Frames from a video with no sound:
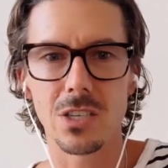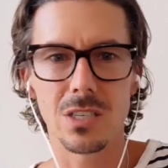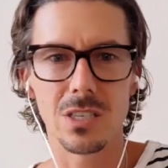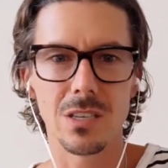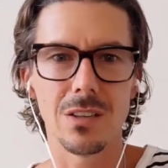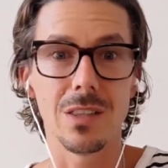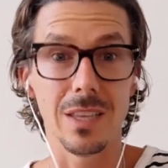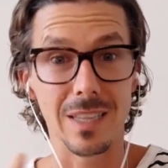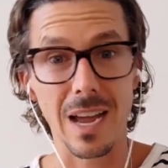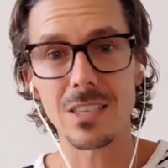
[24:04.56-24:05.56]
just
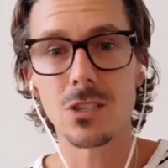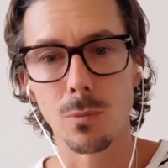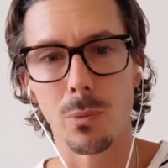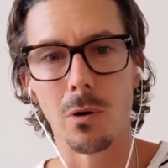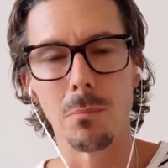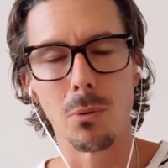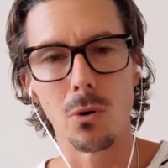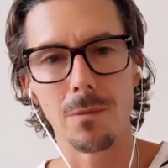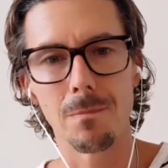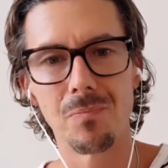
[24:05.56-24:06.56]
like that's super
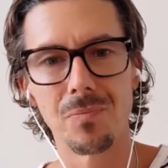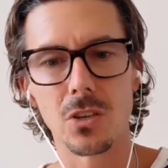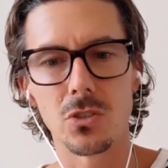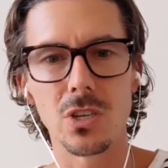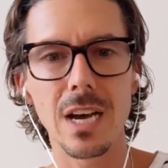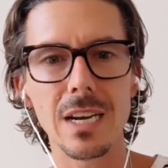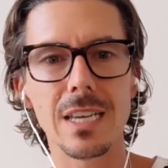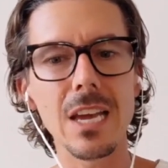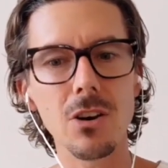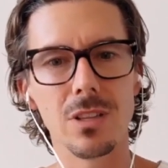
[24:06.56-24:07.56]
important. So you got to
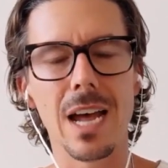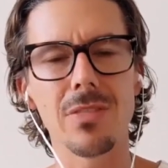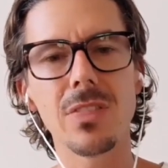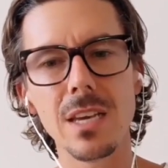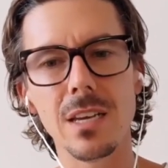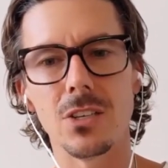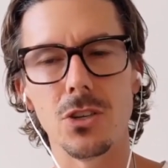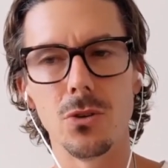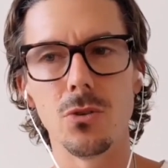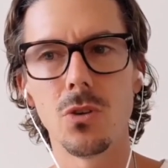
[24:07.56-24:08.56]
cater that thing
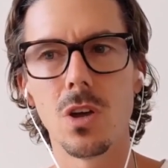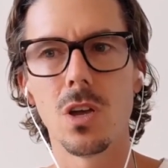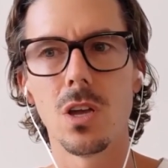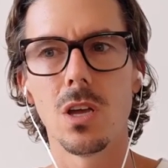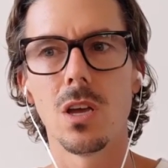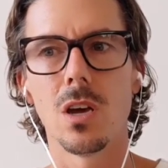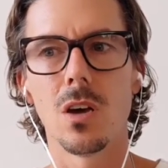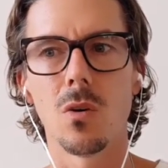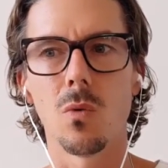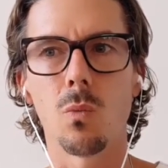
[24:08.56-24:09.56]
to
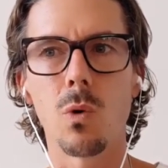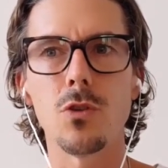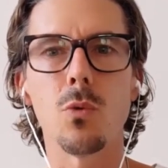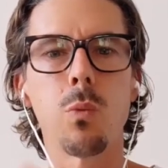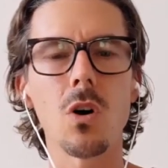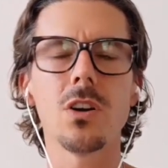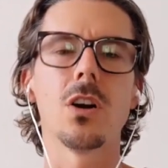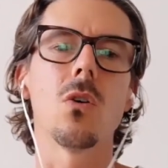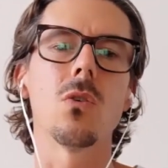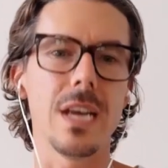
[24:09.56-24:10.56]
where you want to
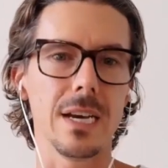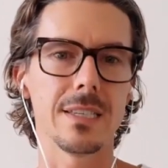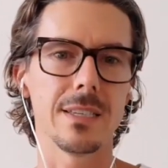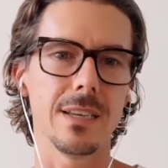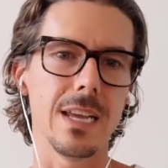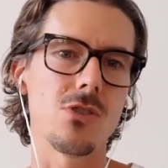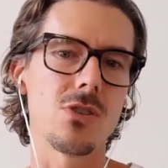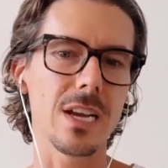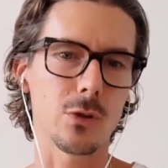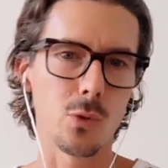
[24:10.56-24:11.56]
go next in your
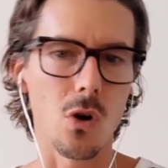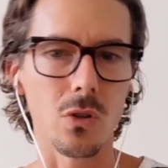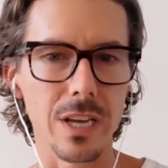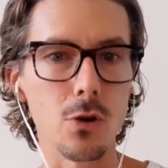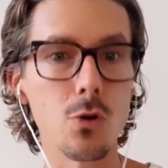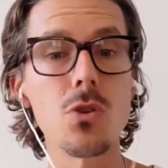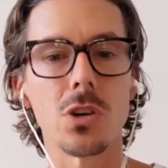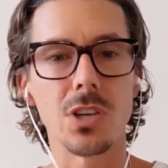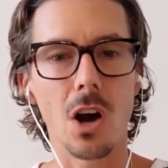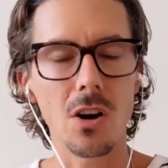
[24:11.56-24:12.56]
next role and who you're
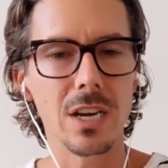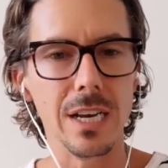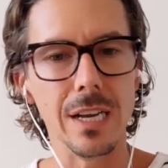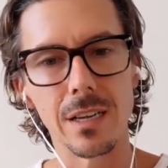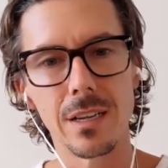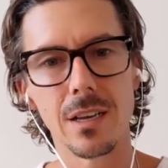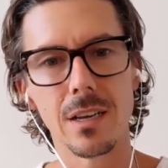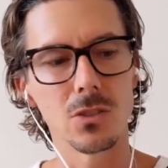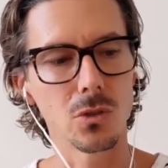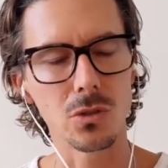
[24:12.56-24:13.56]
targeting.
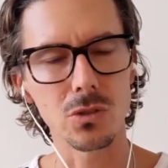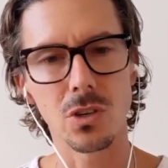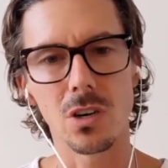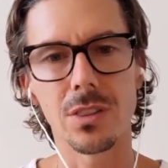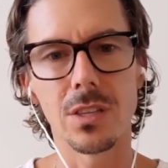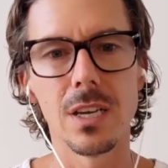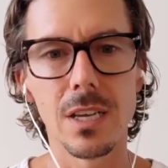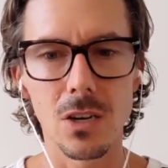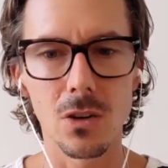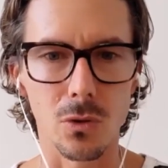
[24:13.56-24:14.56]
So those are all,
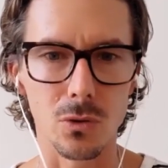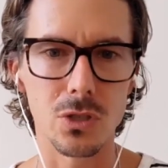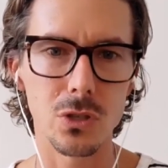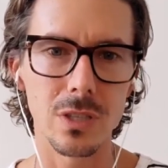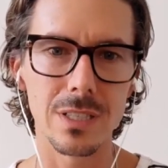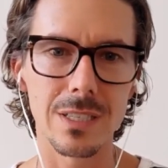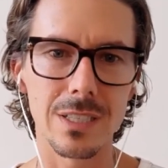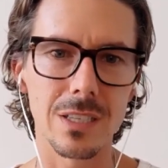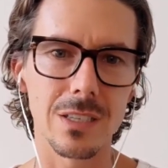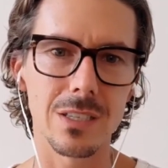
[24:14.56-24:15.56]
those
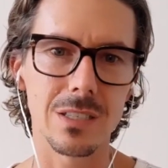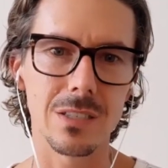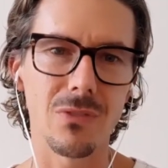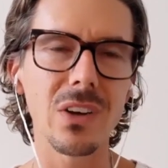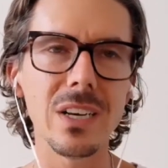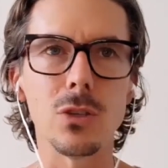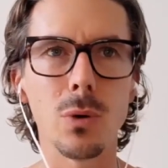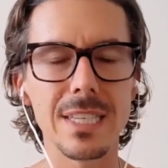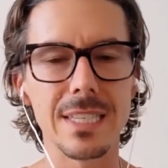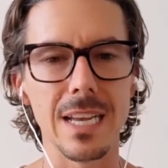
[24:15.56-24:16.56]
funny
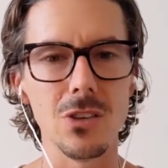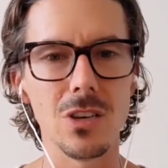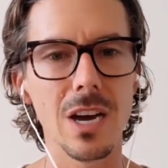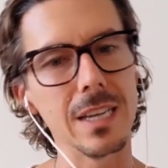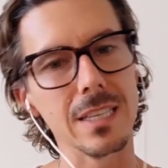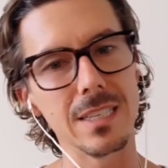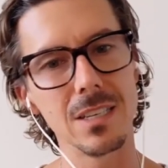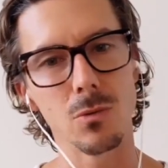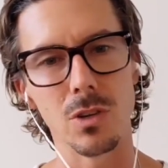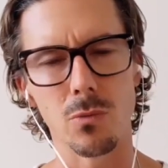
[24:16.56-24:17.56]
twists that you got to
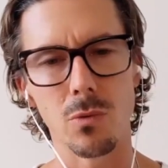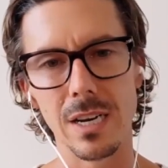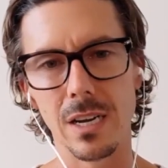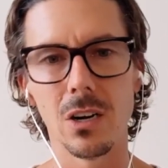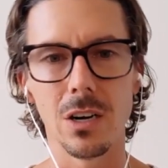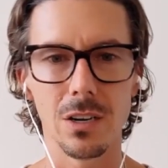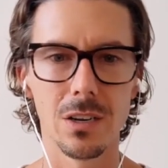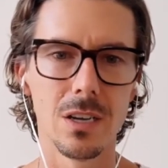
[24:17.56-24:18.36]
consider when you're writing a hook.